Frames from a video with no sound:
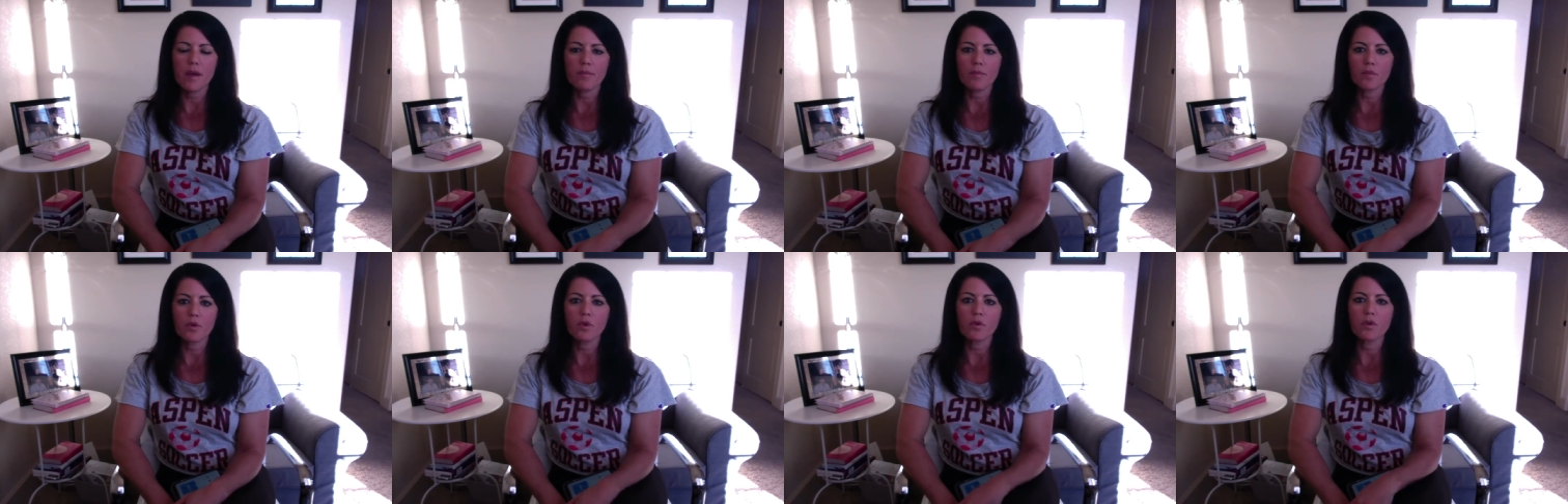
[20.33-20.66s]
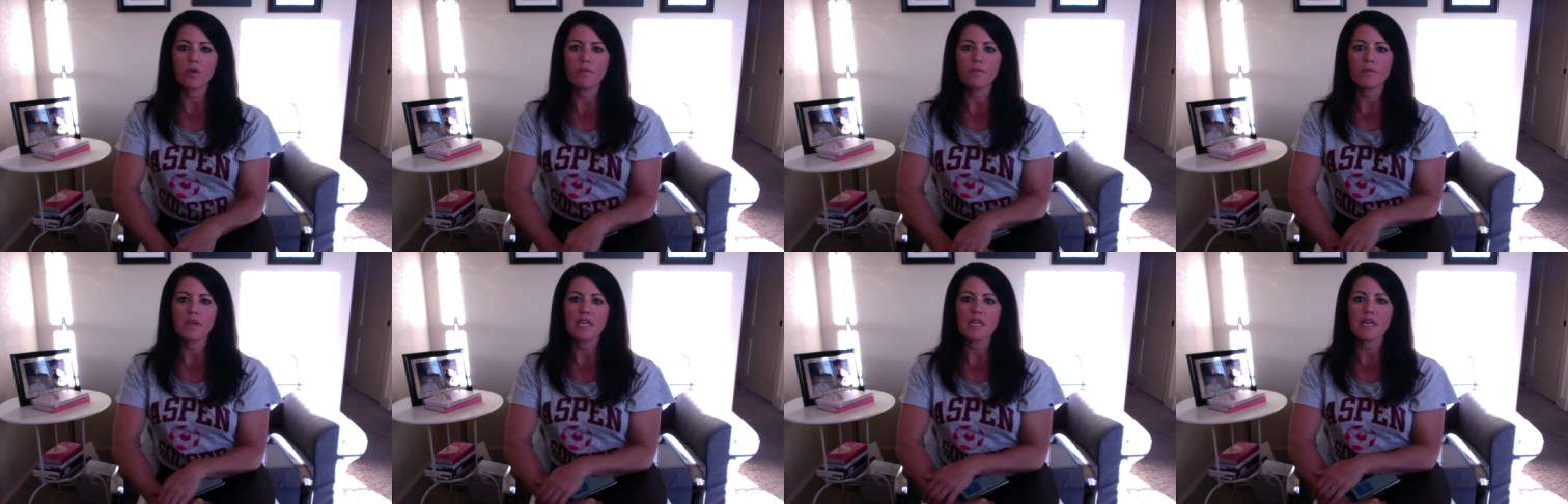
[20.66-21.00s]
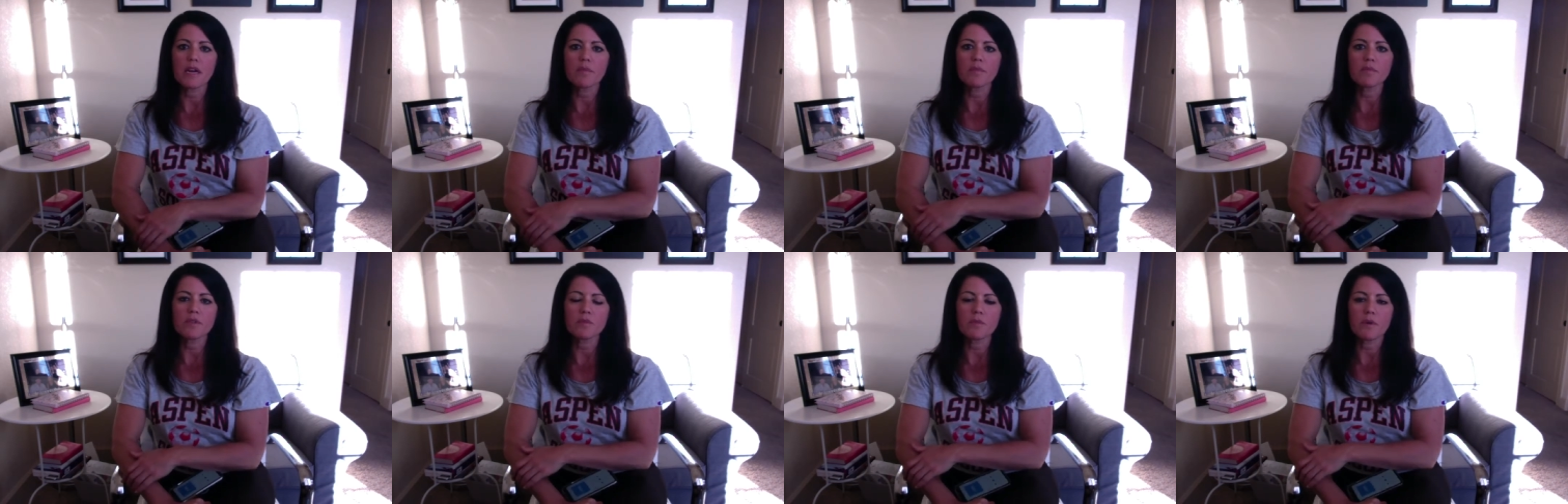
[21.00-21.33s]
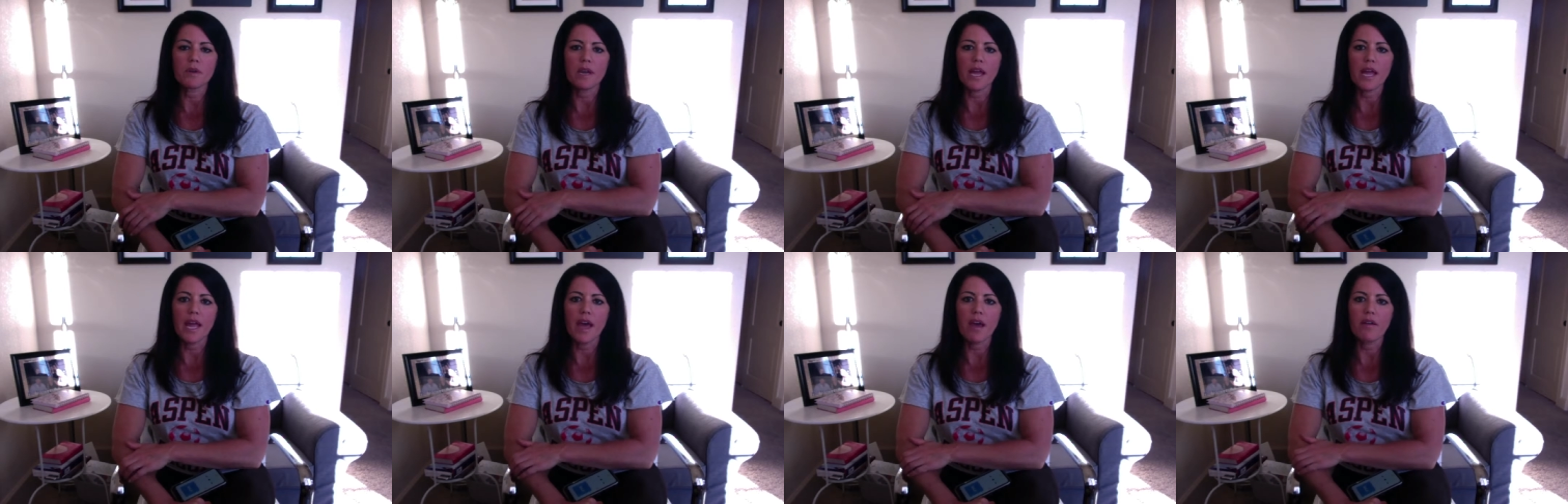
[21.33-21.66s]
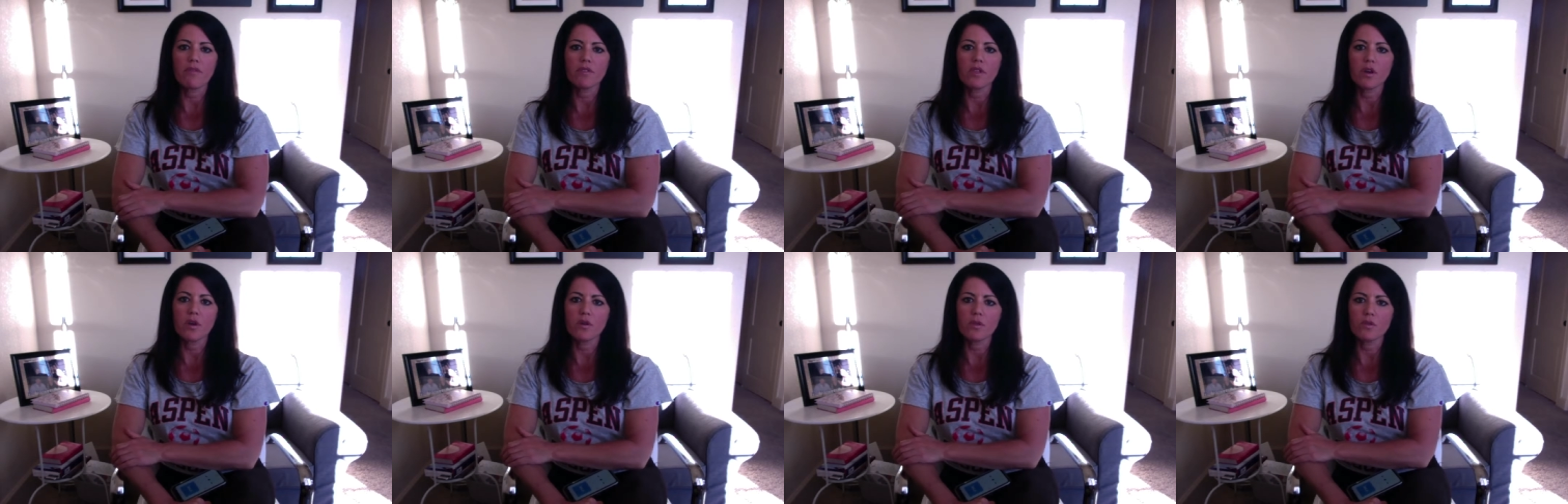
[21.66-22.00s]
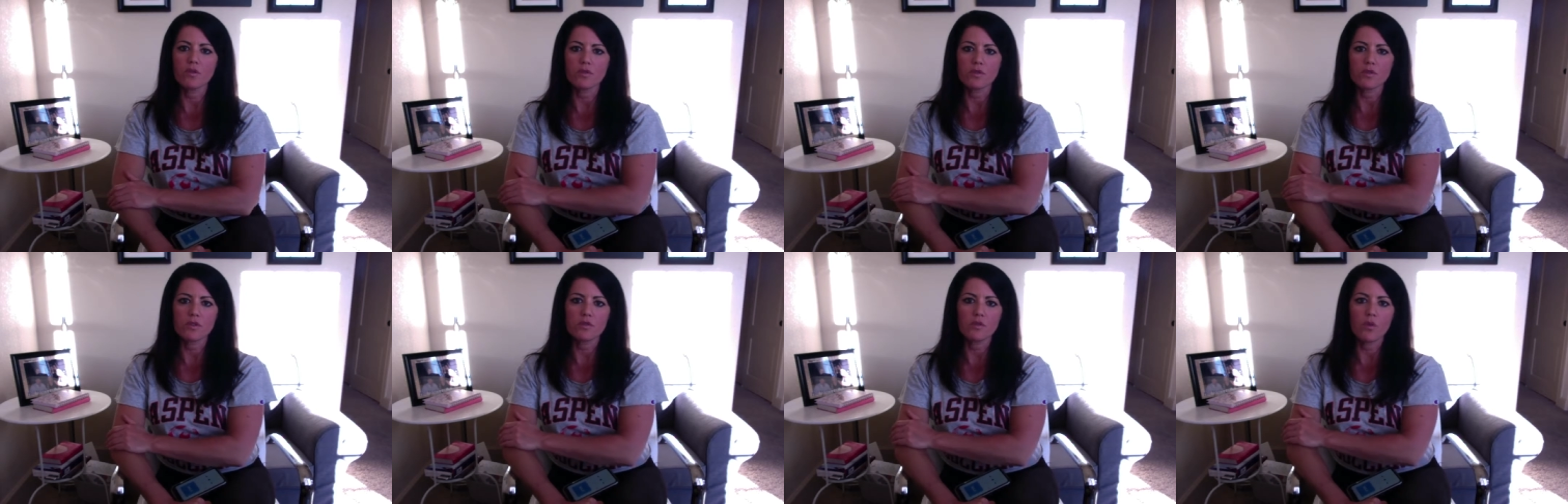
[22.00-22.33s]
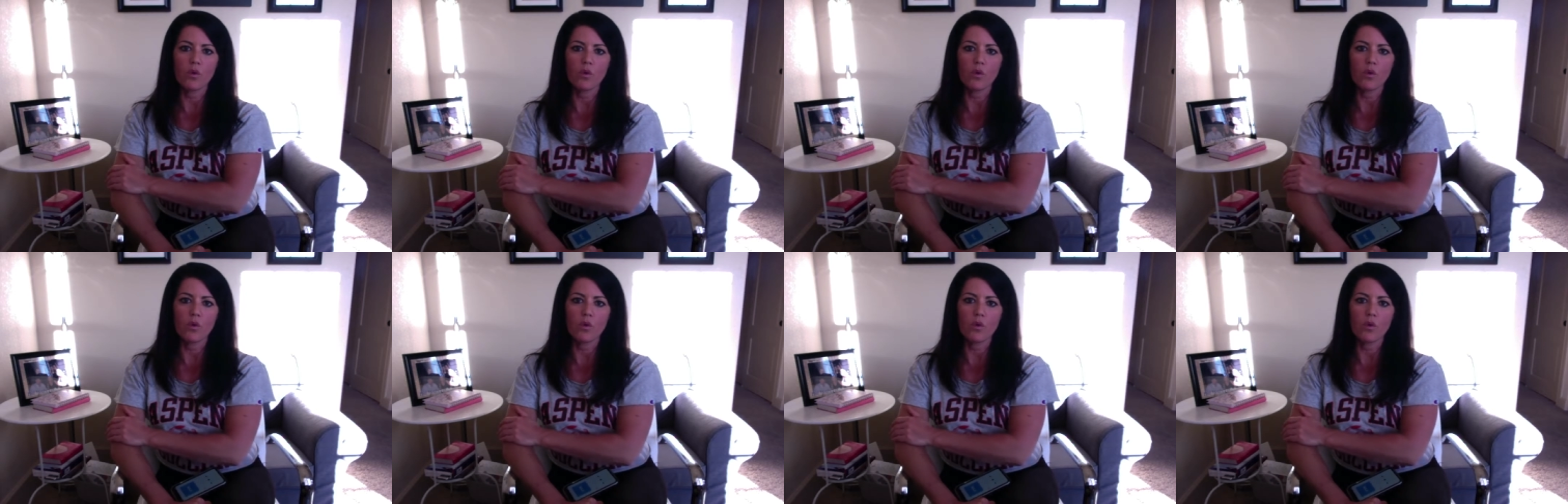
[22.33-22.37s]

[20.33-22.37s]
Google Meetups when I have those,